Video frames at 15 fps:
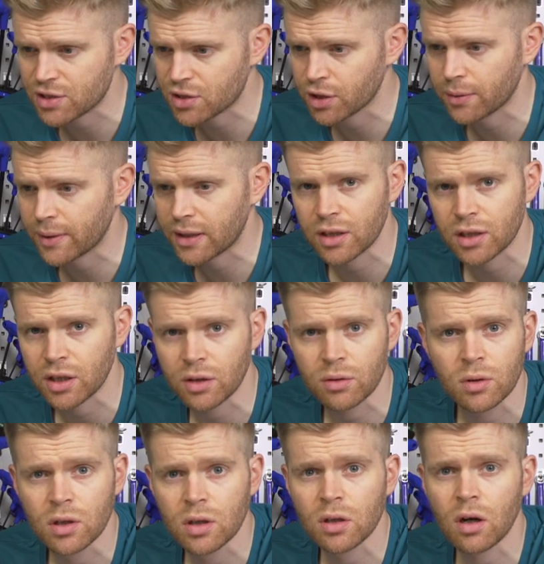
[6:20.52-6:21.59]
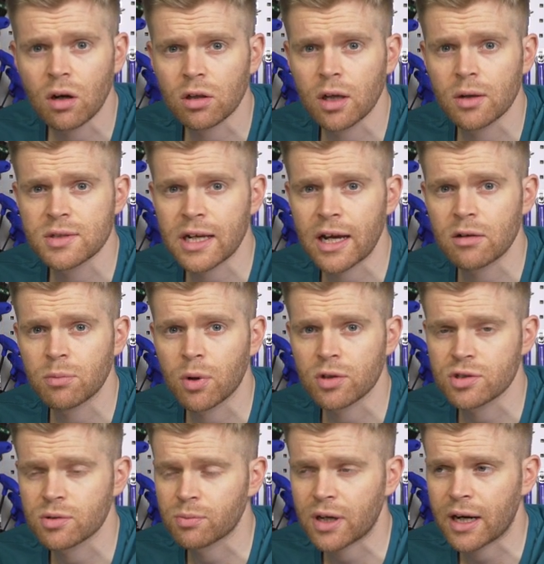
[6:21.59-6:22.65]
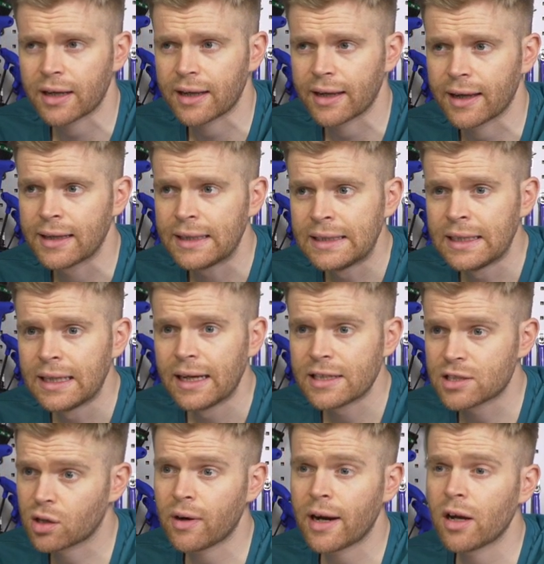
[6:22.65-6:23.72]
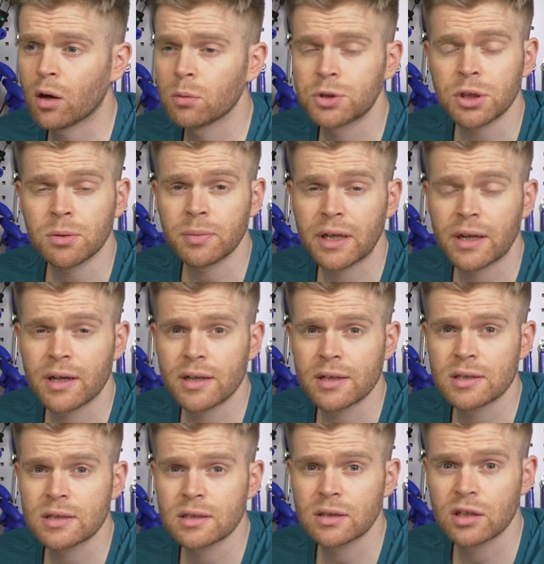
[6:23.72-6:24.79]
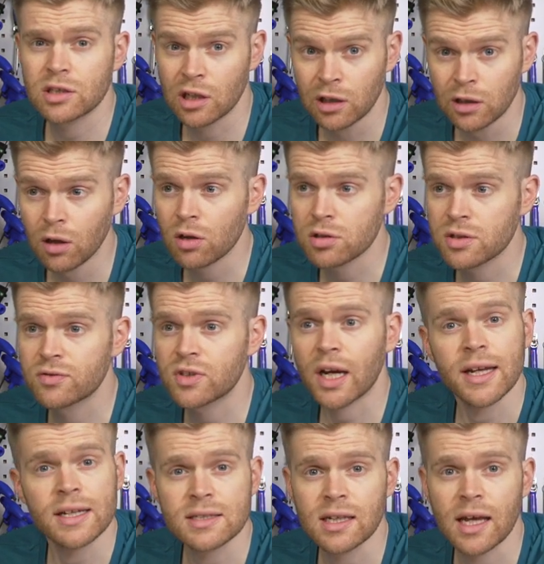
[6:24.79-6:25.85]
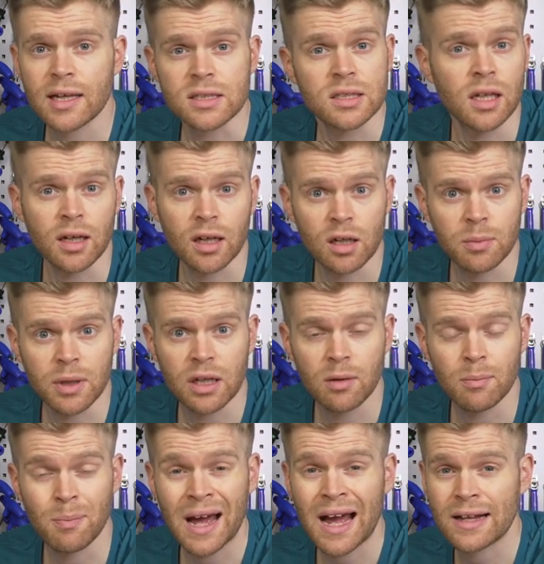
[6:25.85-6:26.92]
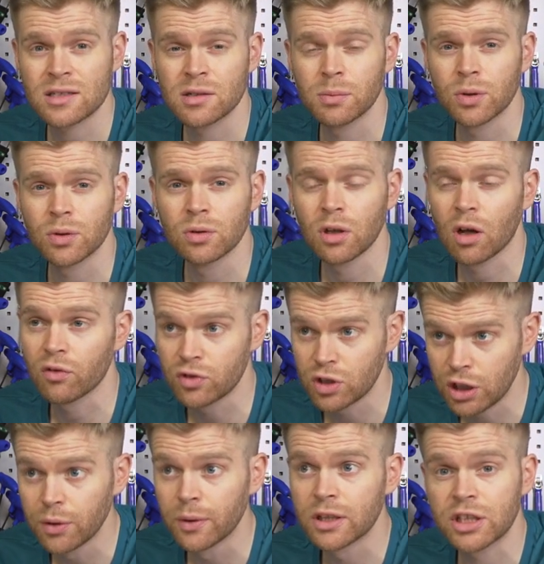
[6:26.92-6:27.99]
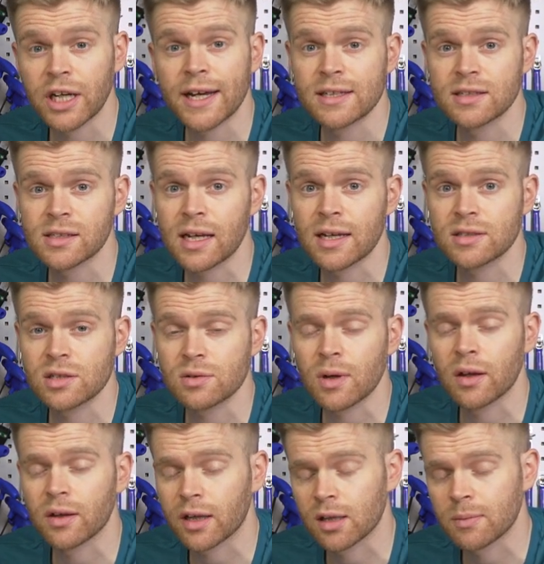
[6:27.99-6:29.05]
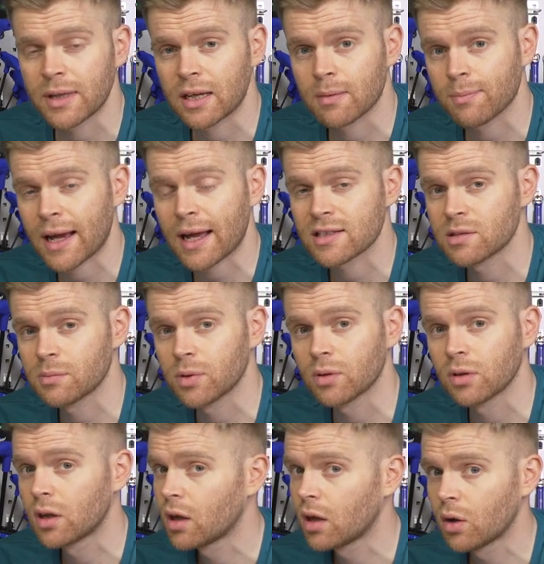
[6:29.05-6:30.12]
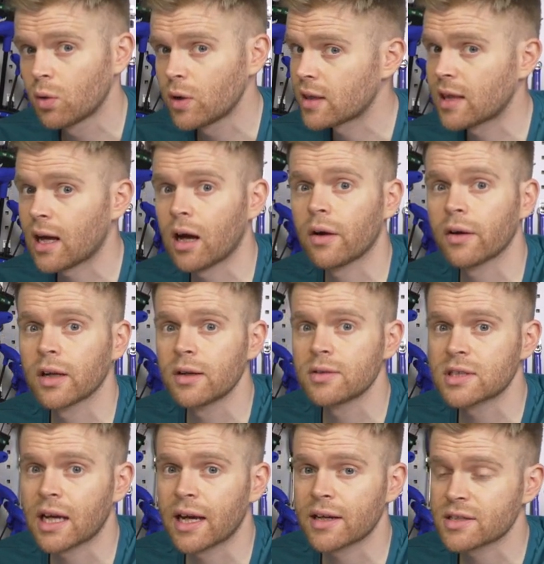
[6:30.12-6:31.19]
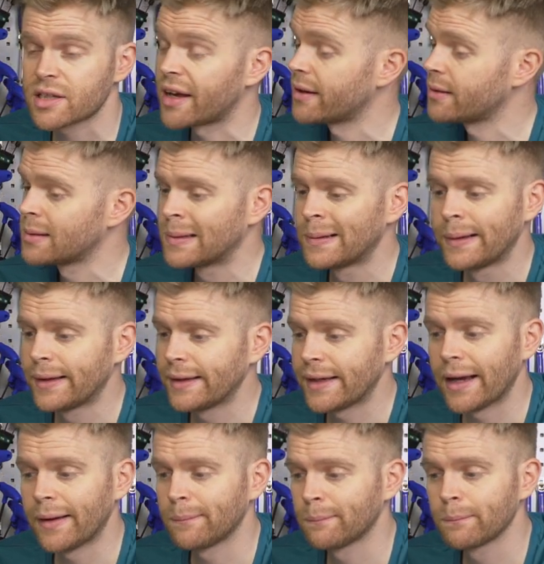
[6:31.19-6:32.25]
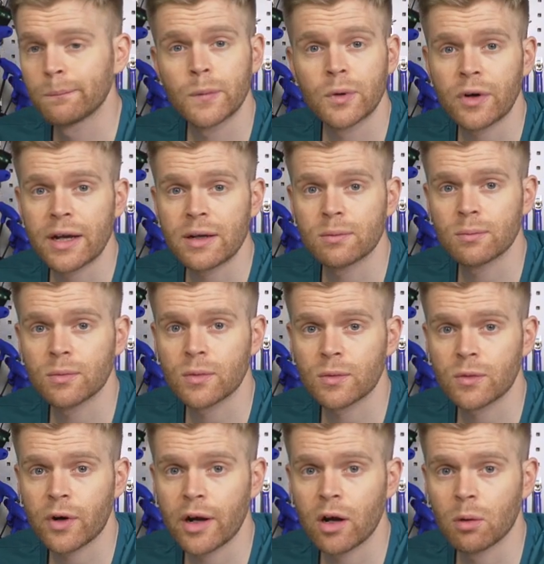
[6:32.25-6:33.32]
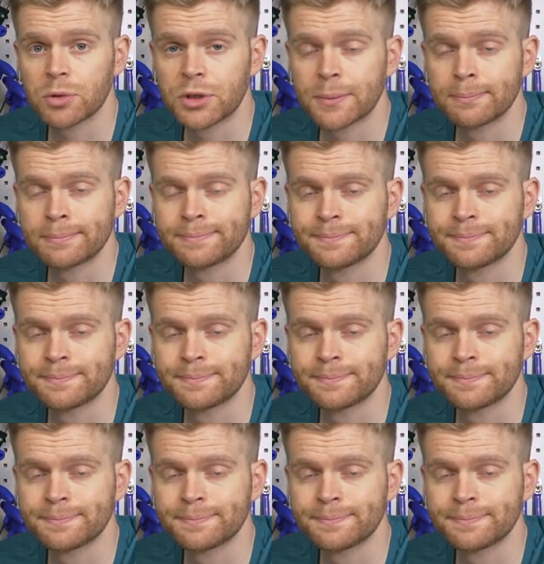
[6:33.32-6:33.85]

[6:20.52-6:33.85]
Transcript: screw in the new Hollowtech bottom bracket. It's a great option because there's a lot of chain sets that are going to be compatible, a lot of newer chain sets as well that are going to be compatible with that Hollowtech. So yeah, great option.